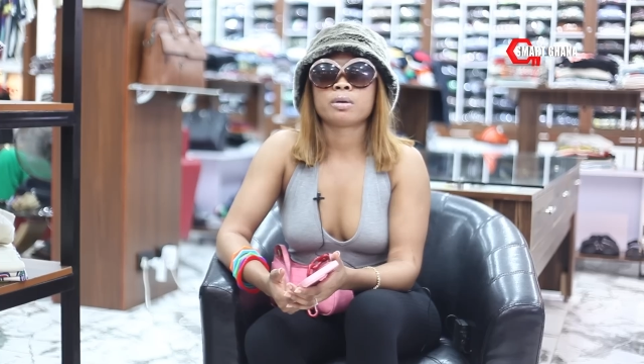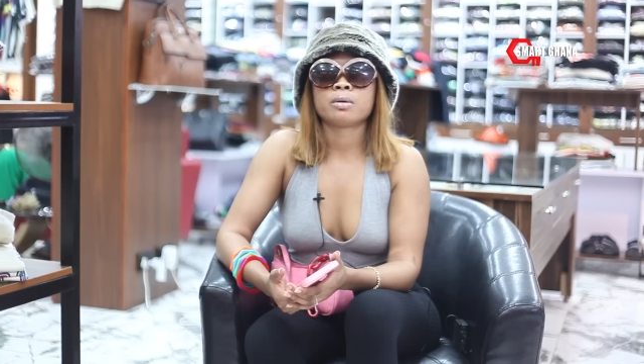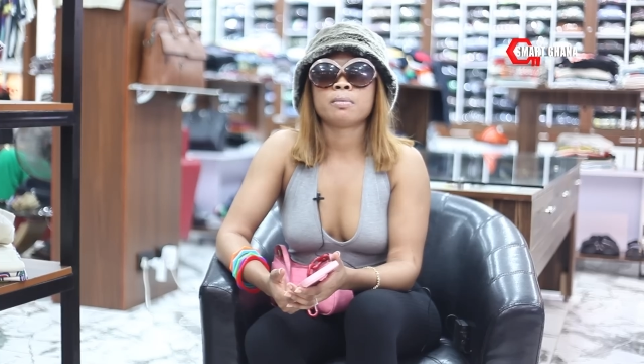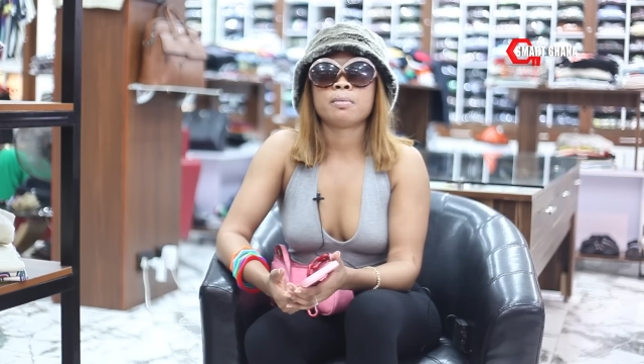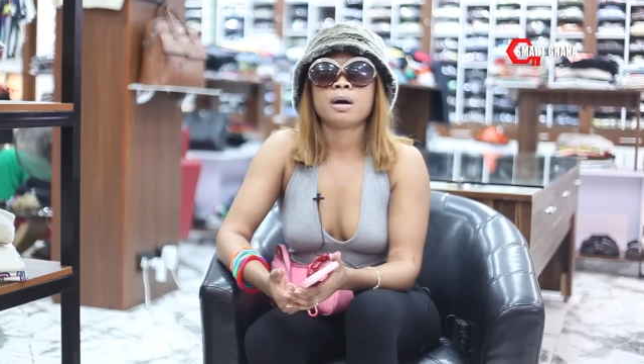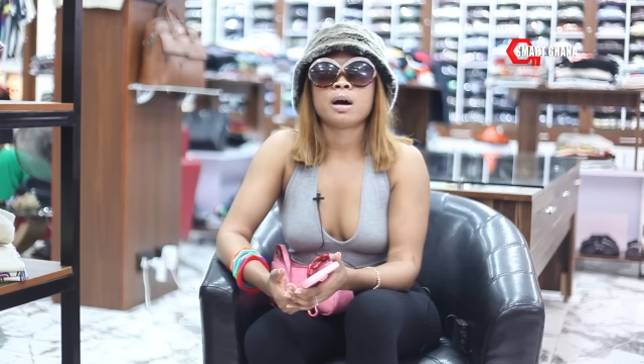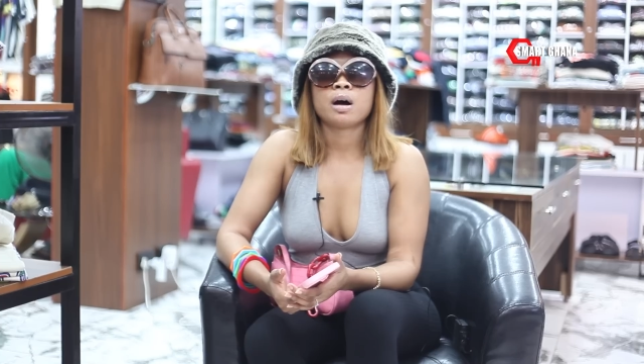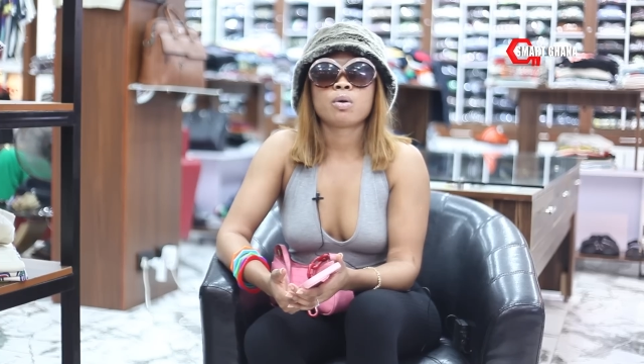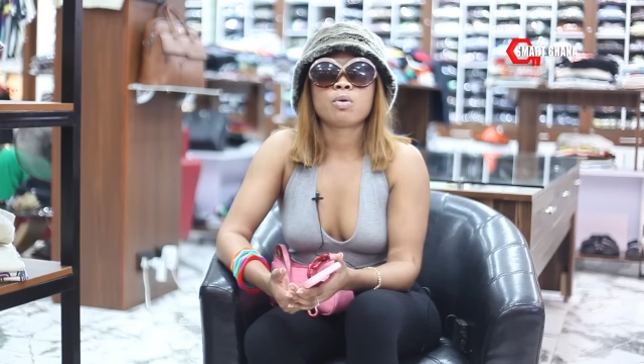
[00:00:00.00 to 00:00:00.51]
at my
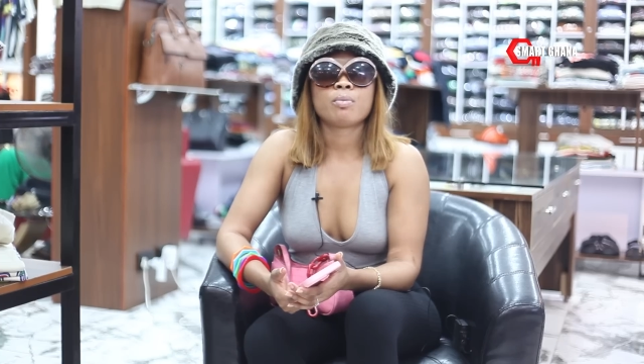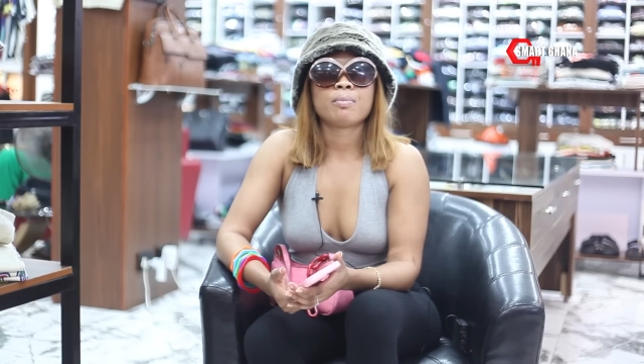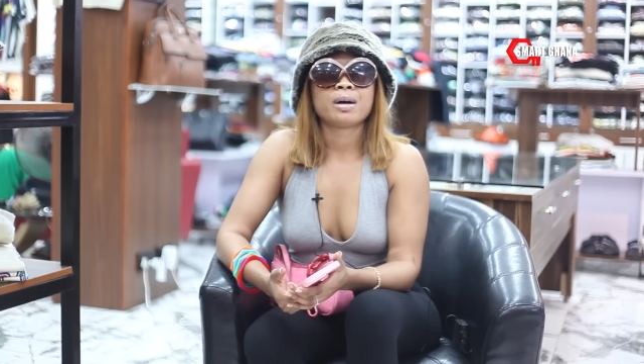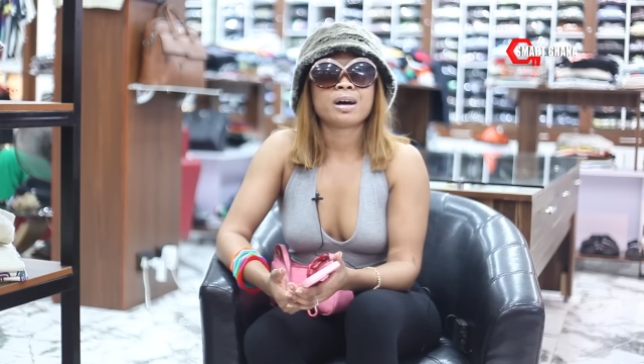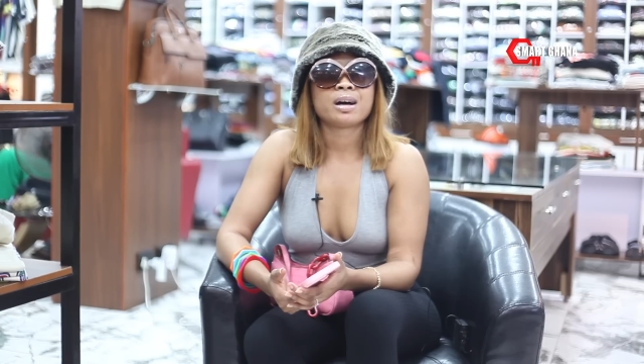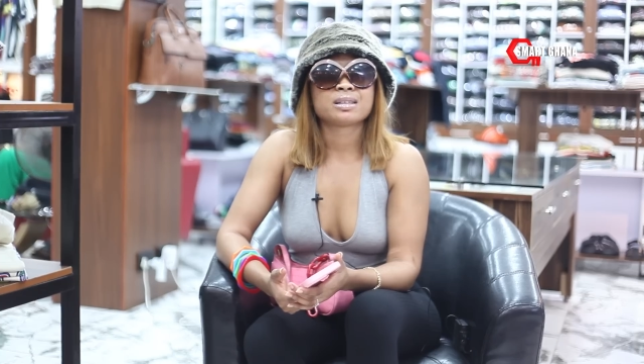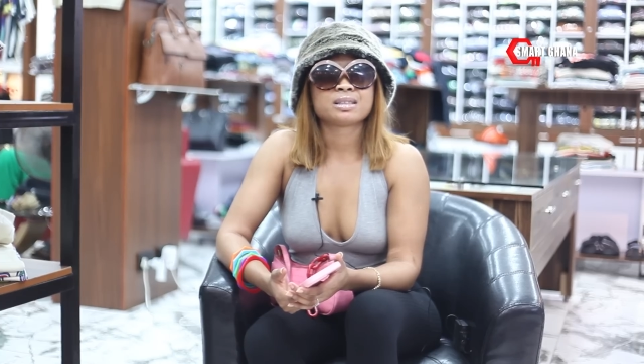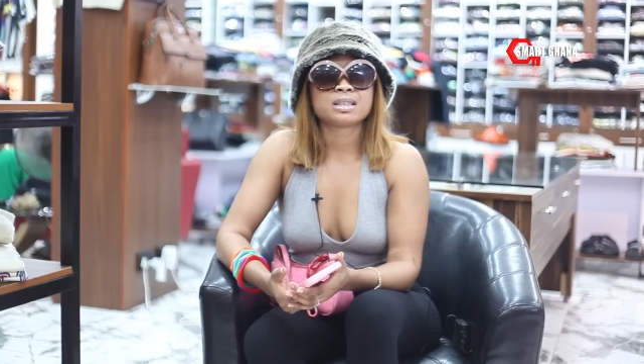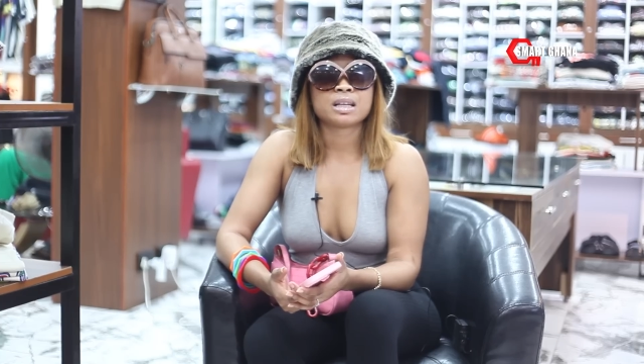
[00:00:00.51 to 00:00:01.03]
bar,
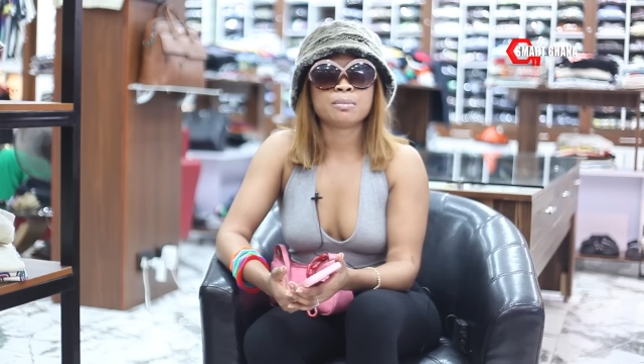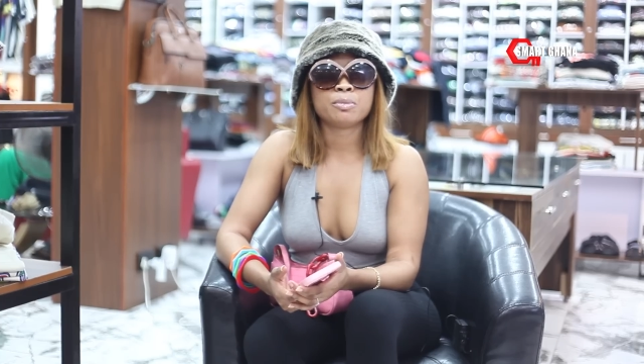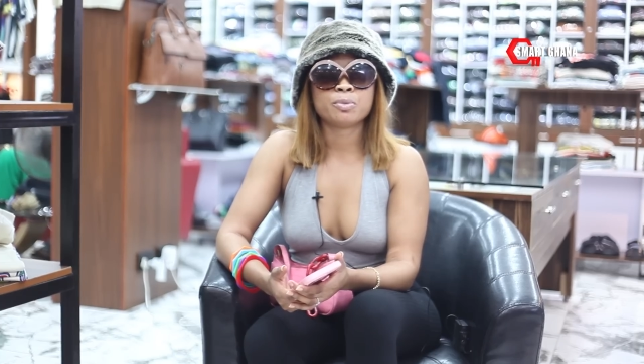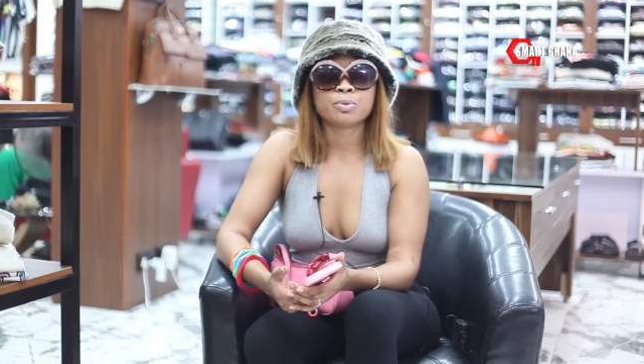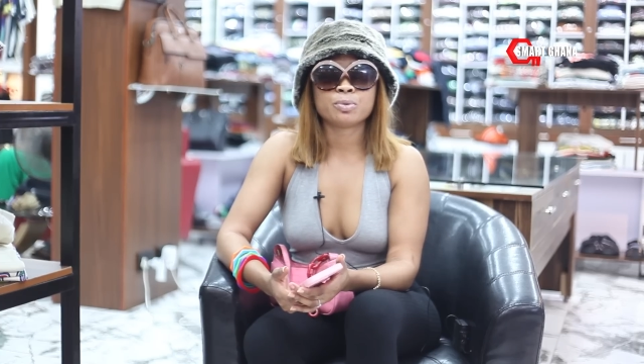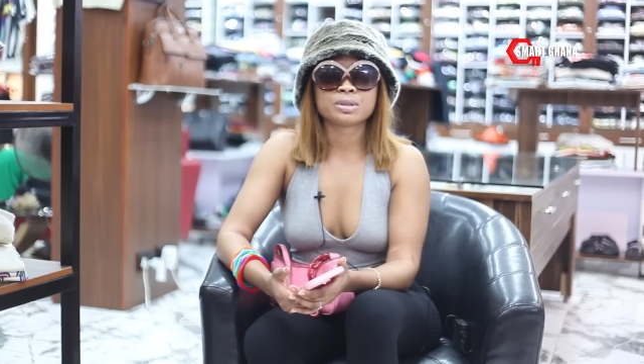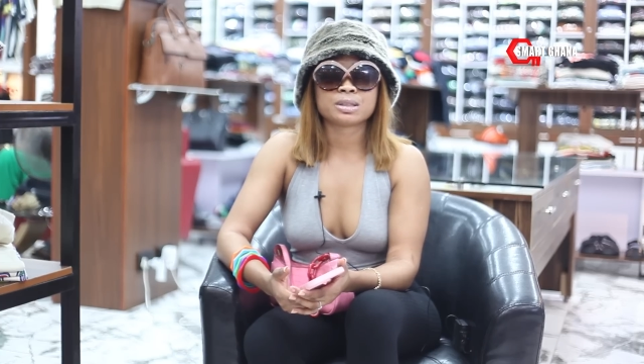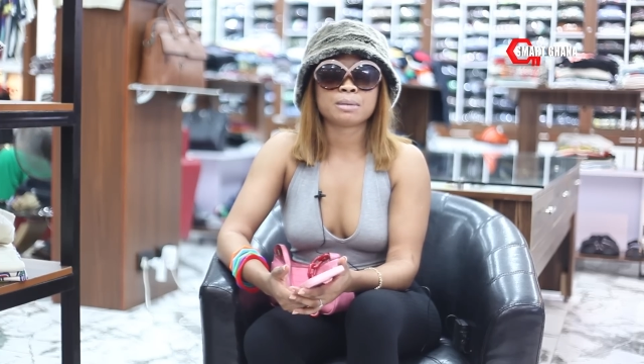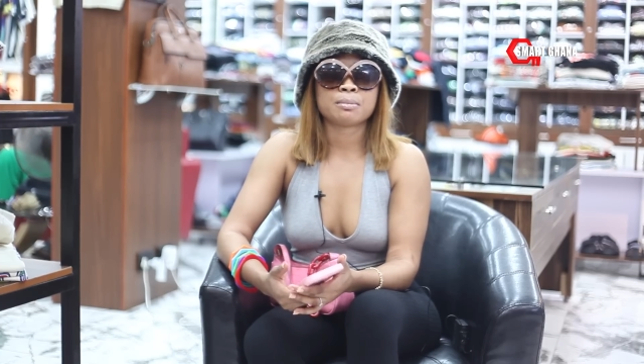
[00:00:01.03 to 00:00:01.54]
Kumasi, and
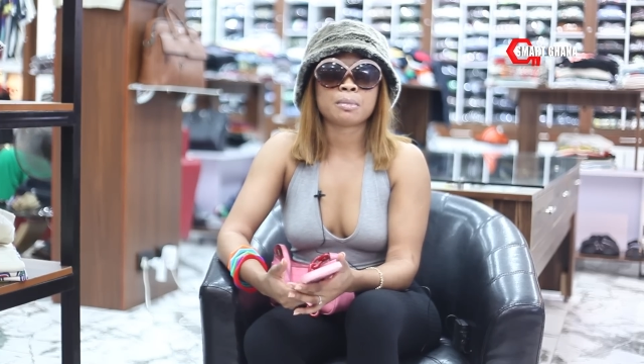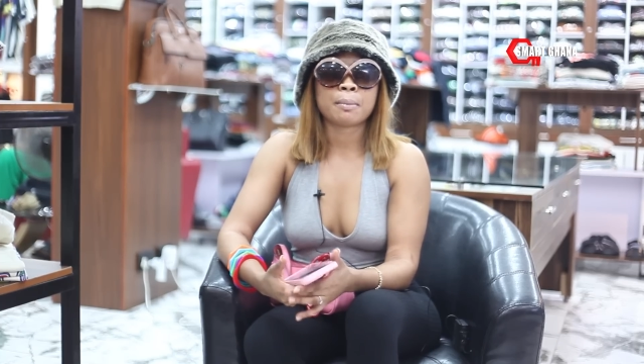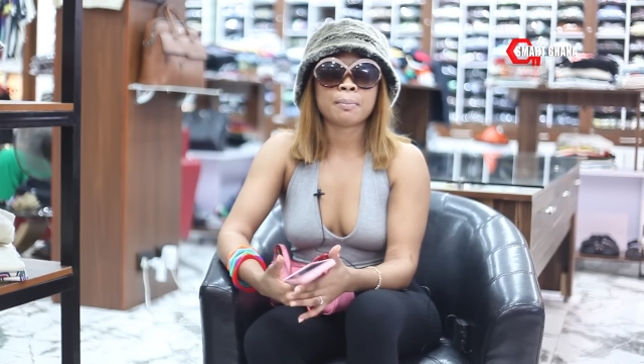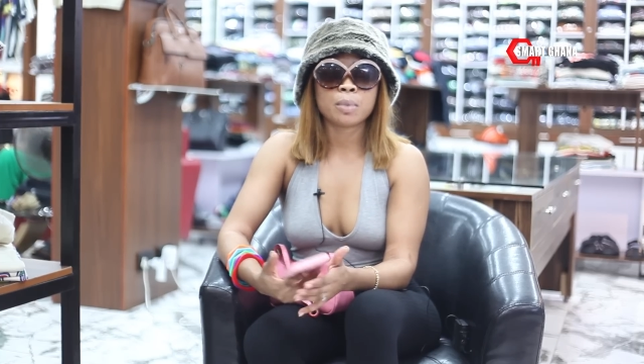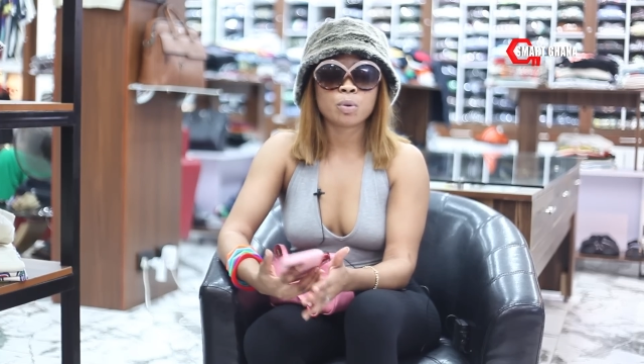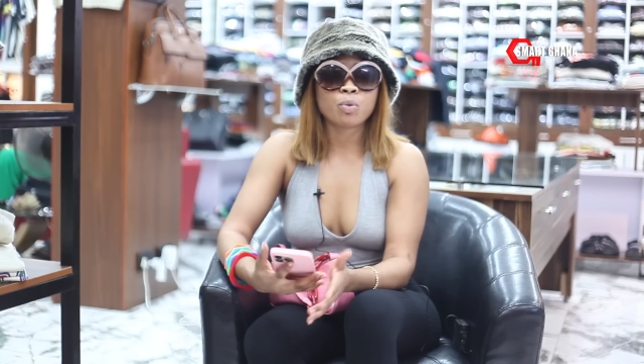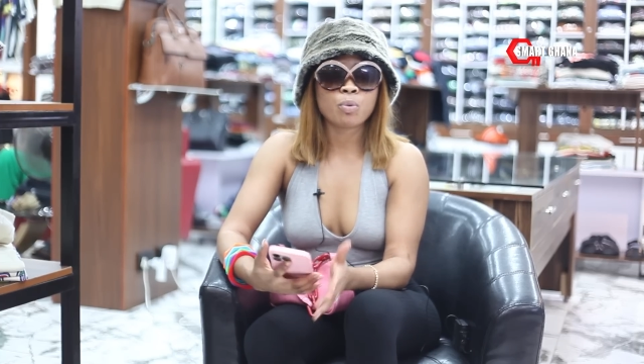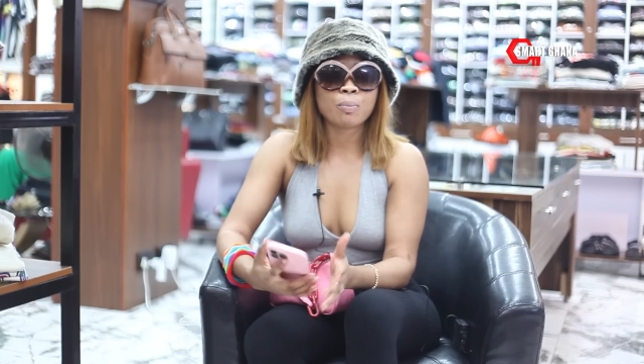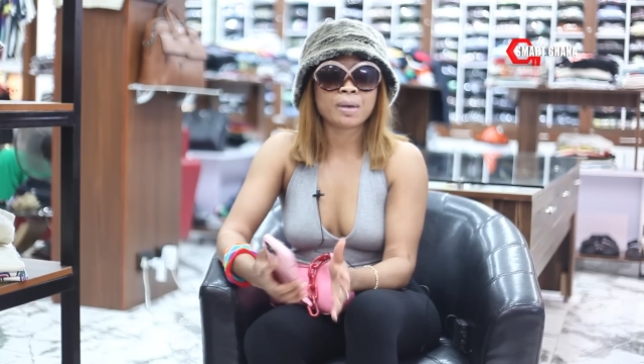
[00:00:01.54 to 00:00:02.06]
who said my
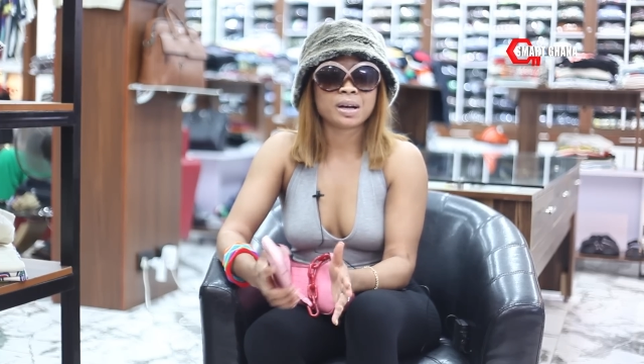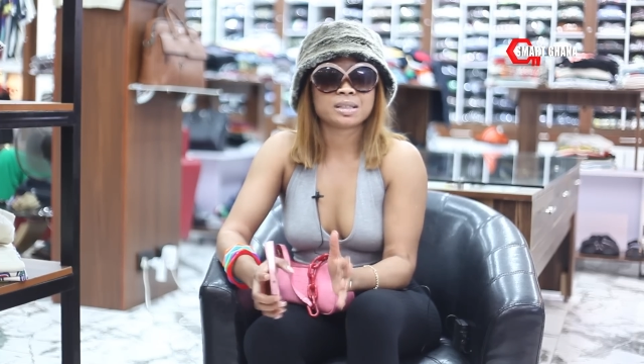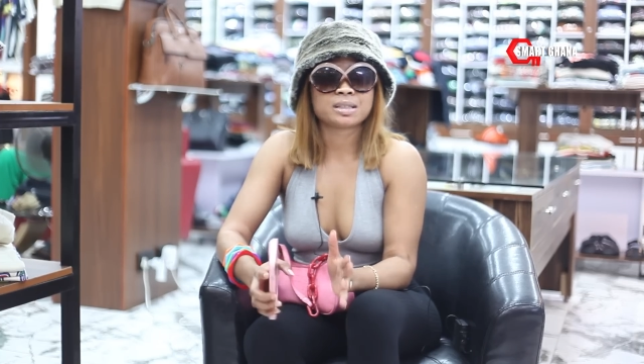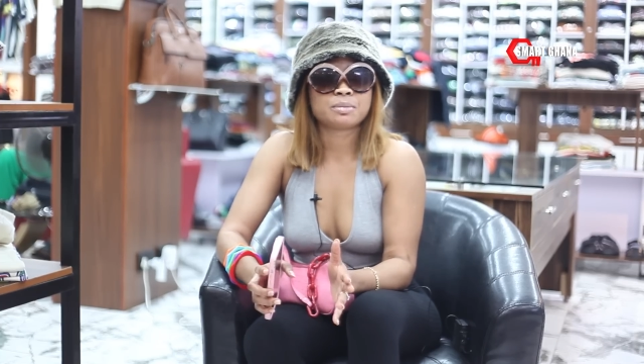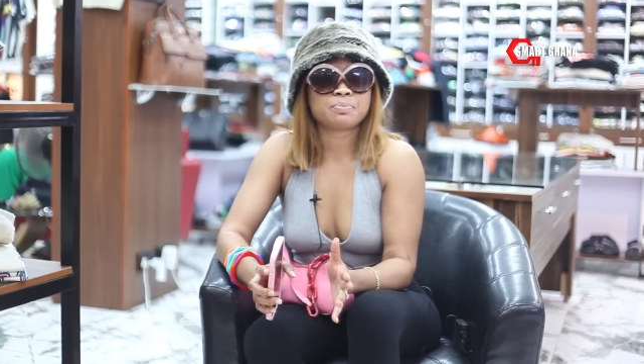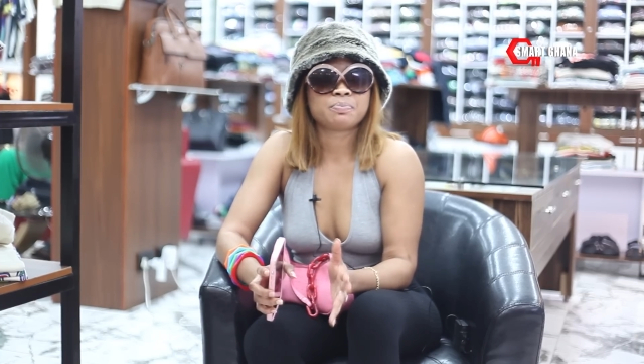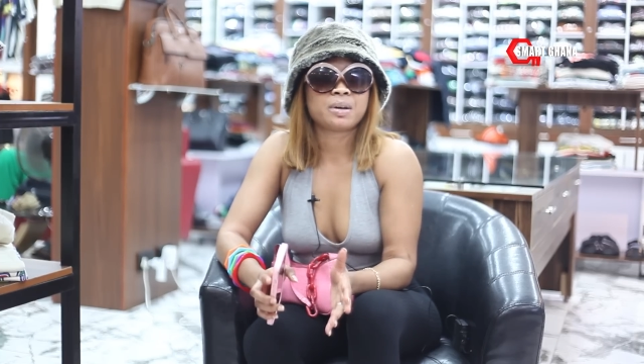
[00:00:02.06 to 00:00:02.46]
book, Kumasi,